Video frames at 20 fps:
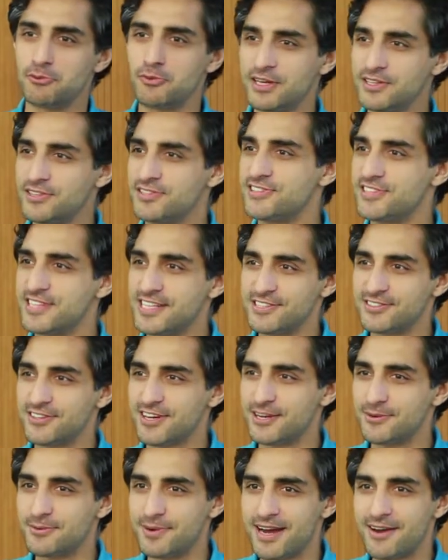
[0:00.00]
onesies
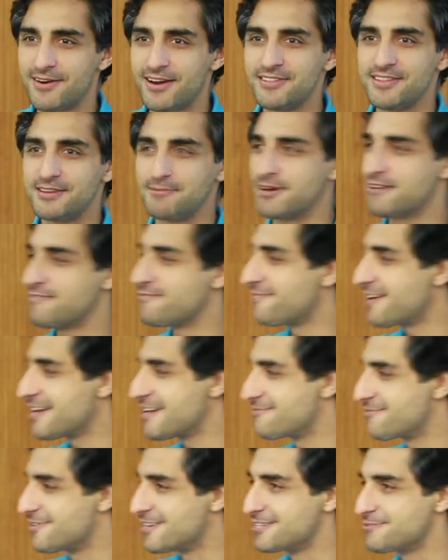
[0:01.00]
I wear. I think my
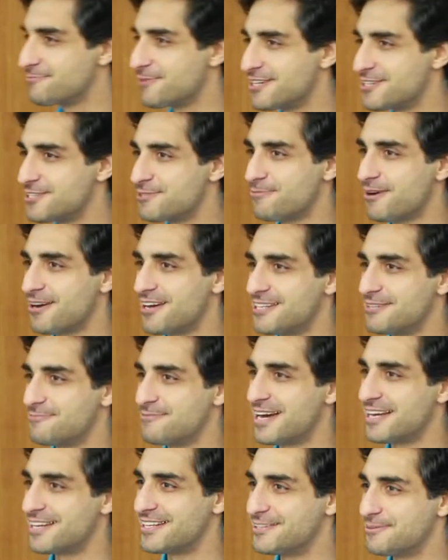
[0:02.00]
favourite is my
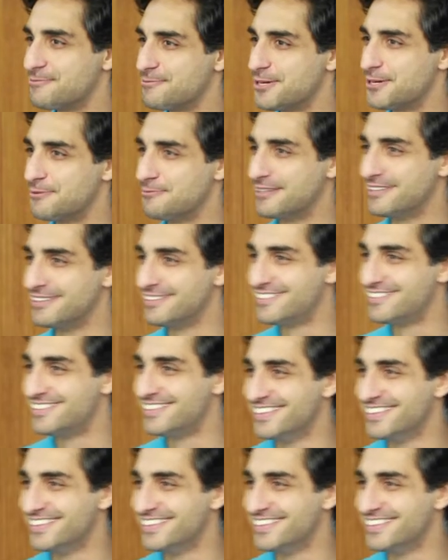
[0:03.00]
Spider-Man at the moment.